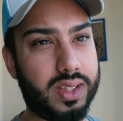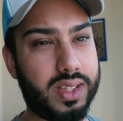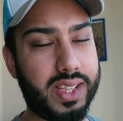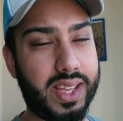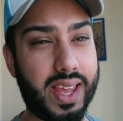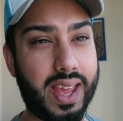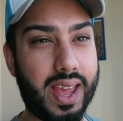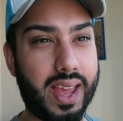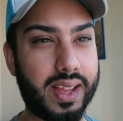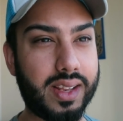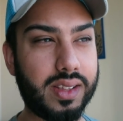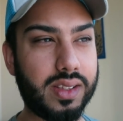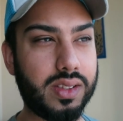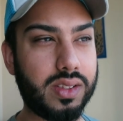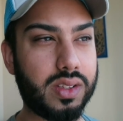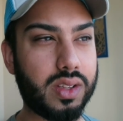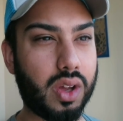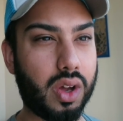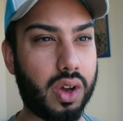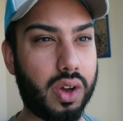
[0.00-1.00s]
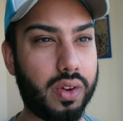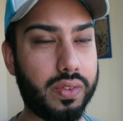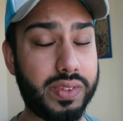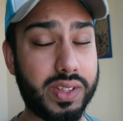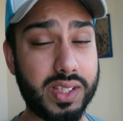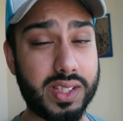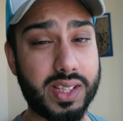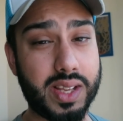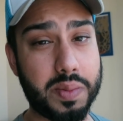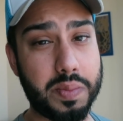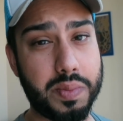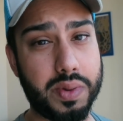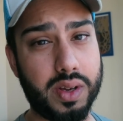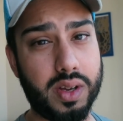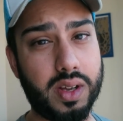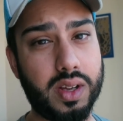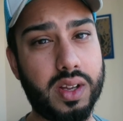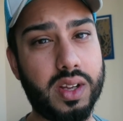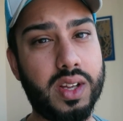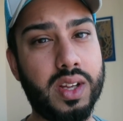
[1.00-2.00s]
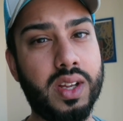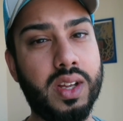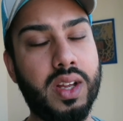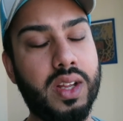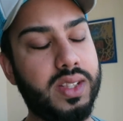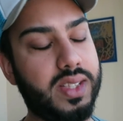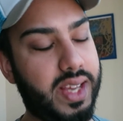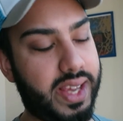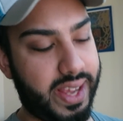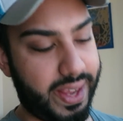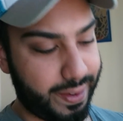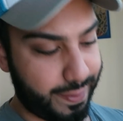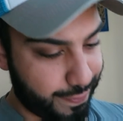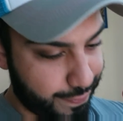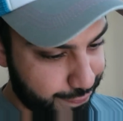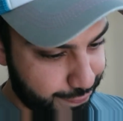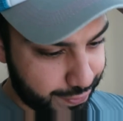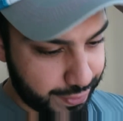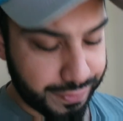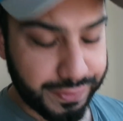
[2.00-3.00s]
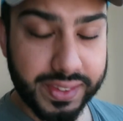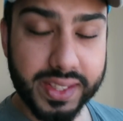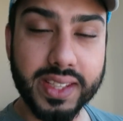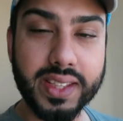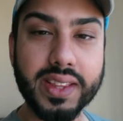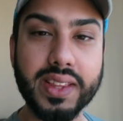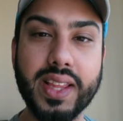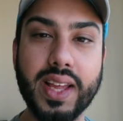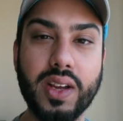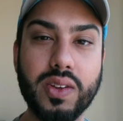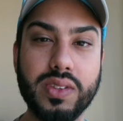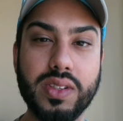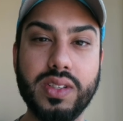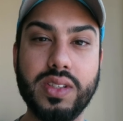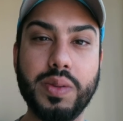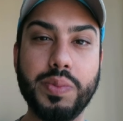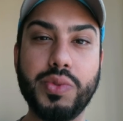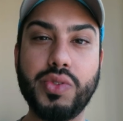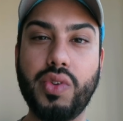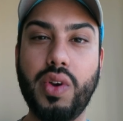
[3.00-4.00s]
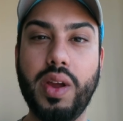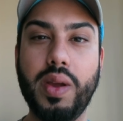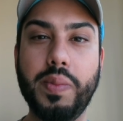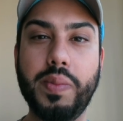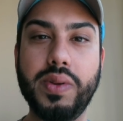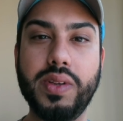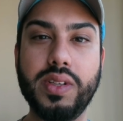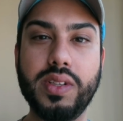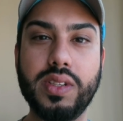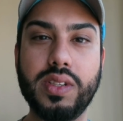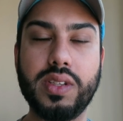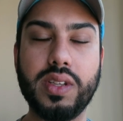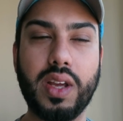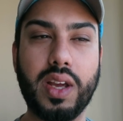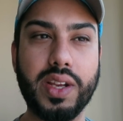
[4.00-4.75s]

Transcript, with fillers: the end of December to hit 15,000 subscribers.